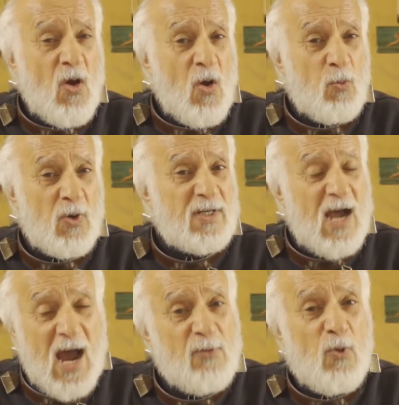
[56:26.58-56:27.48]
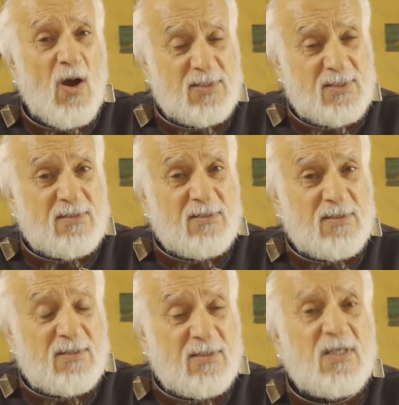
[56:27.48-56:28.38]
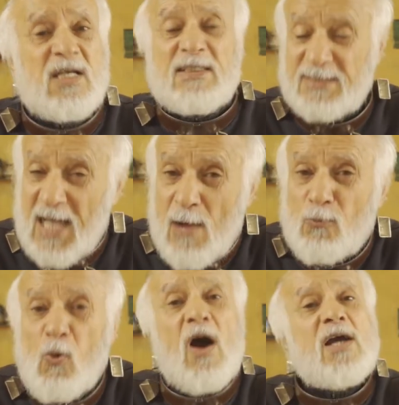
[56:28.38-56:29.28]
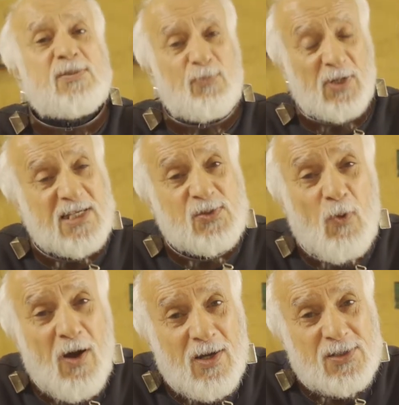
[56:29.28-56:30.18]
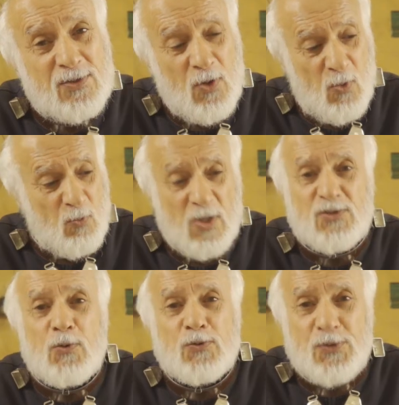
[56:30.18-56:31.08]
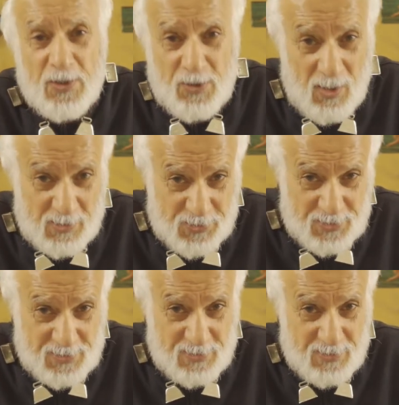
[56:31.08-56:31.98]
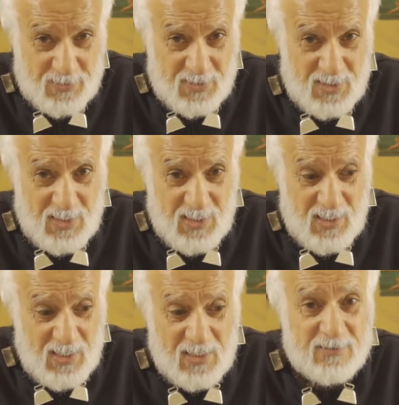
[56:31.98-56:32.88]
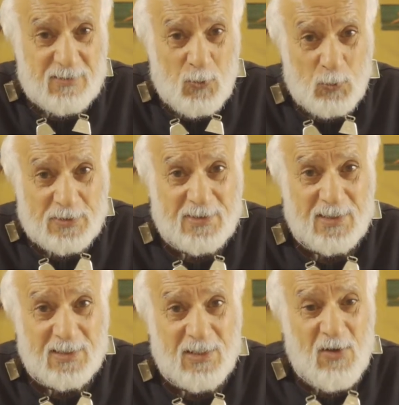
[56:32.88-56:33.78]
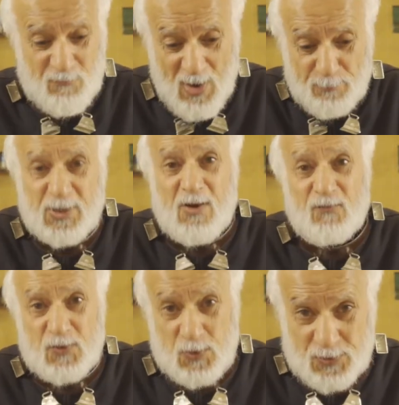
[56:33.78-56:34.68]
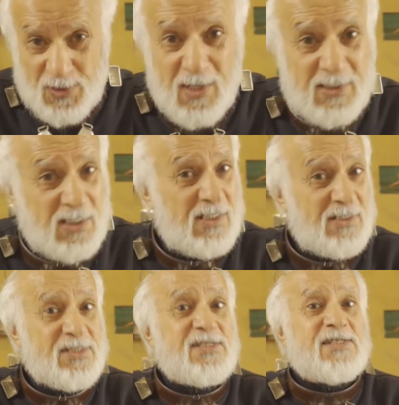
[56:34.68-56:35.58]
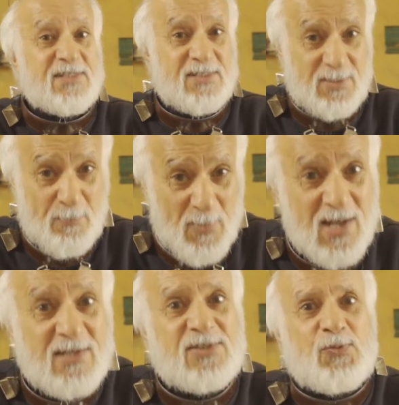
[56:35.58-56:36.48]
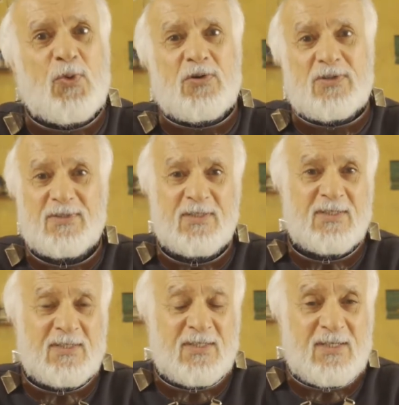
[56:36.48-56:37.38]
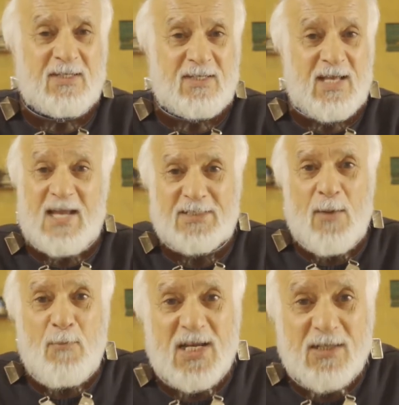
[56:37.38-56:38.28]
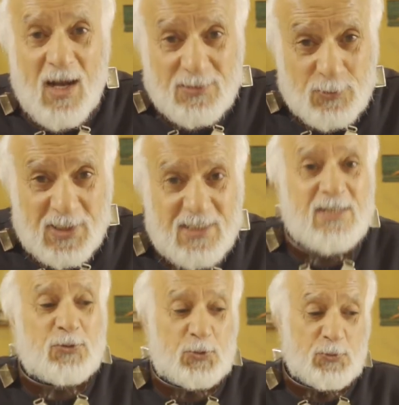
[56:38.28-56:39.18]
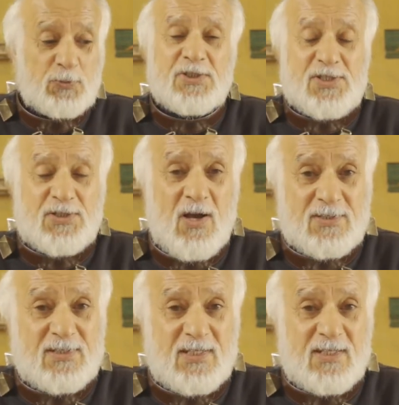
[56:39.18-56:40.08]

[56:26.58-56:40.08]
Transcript: where I was, time-wise, place-wise, was no psychologist. And with the fabric of society, this is a man's world. And the men got together to discuss